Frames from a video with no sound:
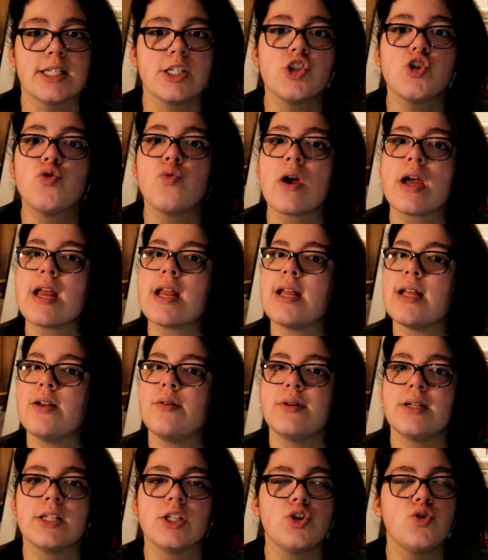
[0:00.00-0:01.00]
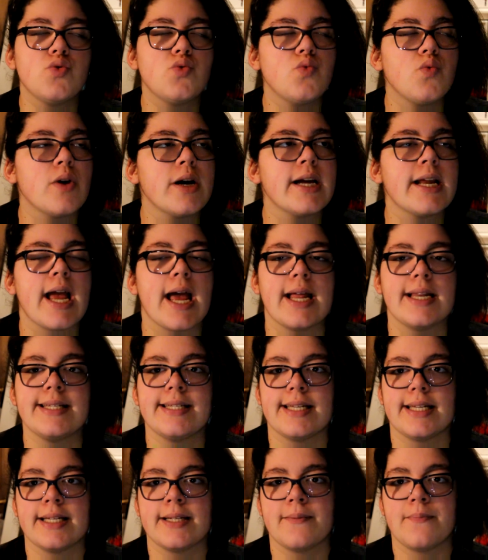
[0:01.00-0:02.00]
It's great. It was great
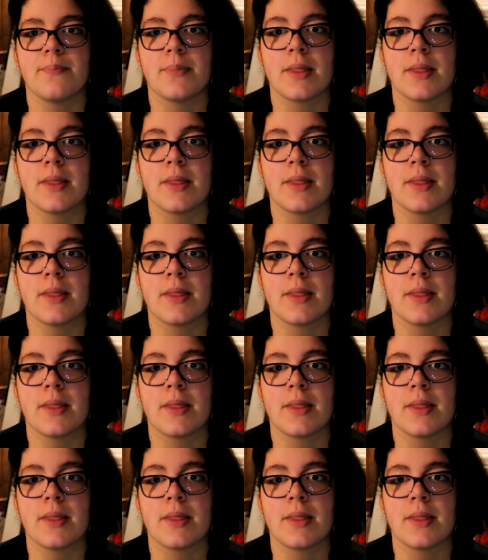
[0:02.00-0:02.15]
ending.